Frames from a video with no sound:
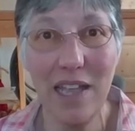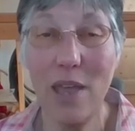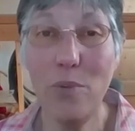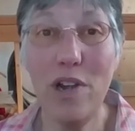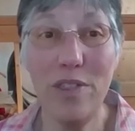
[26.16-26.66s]

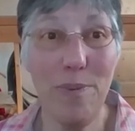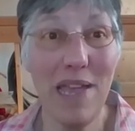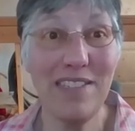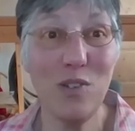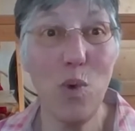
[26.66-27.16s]
and what are the
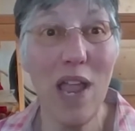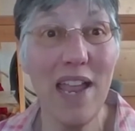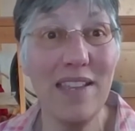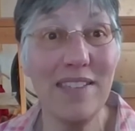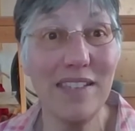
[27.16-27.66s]
best
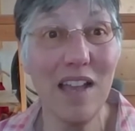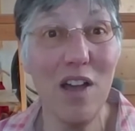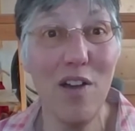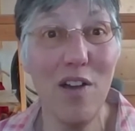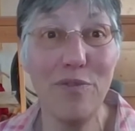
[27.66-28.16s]
ways
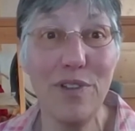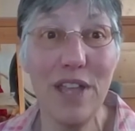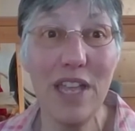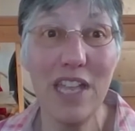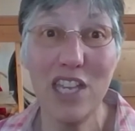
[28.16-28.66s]
of
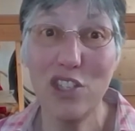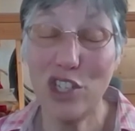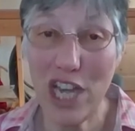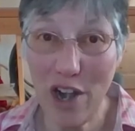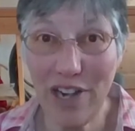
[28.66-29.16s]

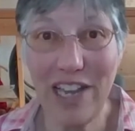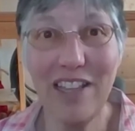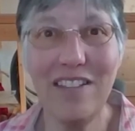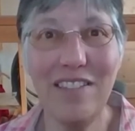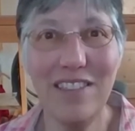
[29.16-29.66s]

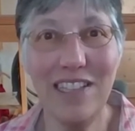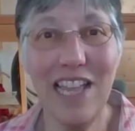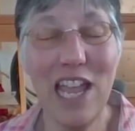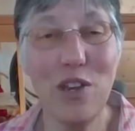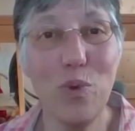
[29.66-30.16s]
sharing the
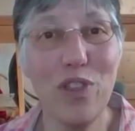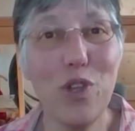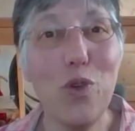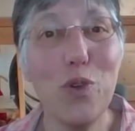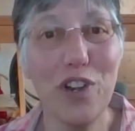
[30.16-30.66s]
land with
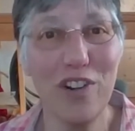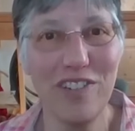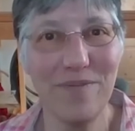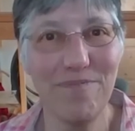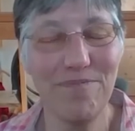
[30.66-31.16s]

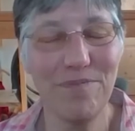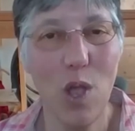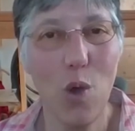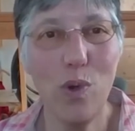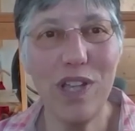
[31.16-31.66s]
cougars.
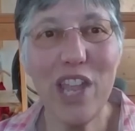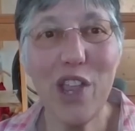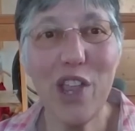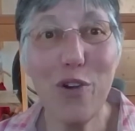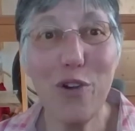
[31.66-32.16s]
We'll
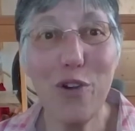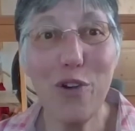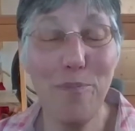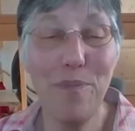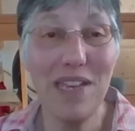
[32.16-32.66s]
hear
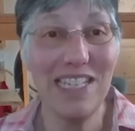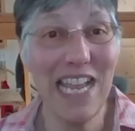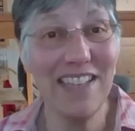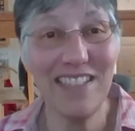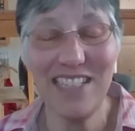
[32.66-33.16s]
from
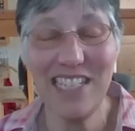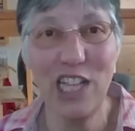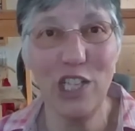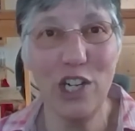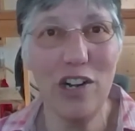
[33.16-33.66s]
Dan
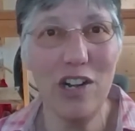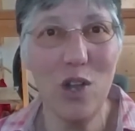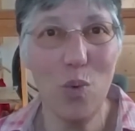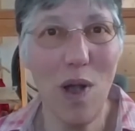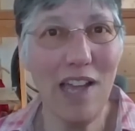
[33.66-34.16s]
Staler,
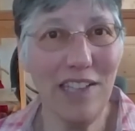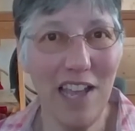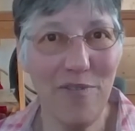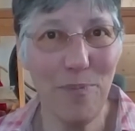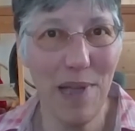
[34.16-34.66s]

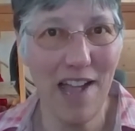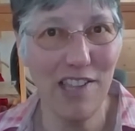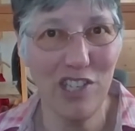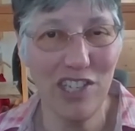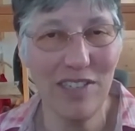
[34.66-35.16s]
wildlife
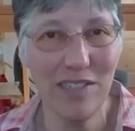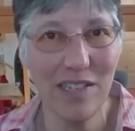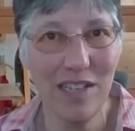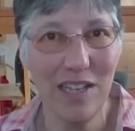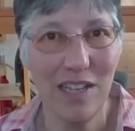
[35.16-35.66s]
biologist,
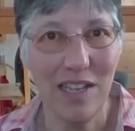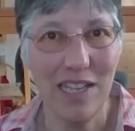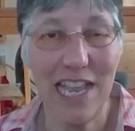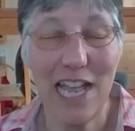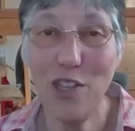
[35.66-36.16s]

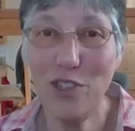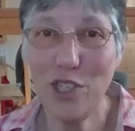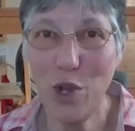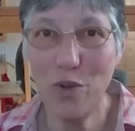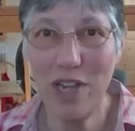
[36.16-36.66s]

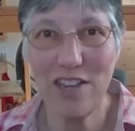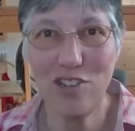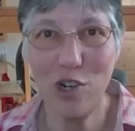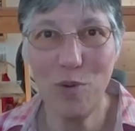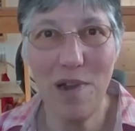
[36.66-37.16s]
Yellowstone
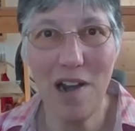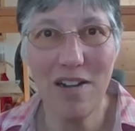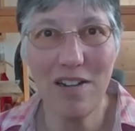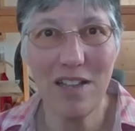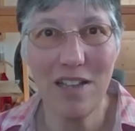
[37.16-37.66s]
National
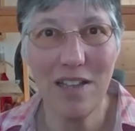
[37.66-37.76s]
Park,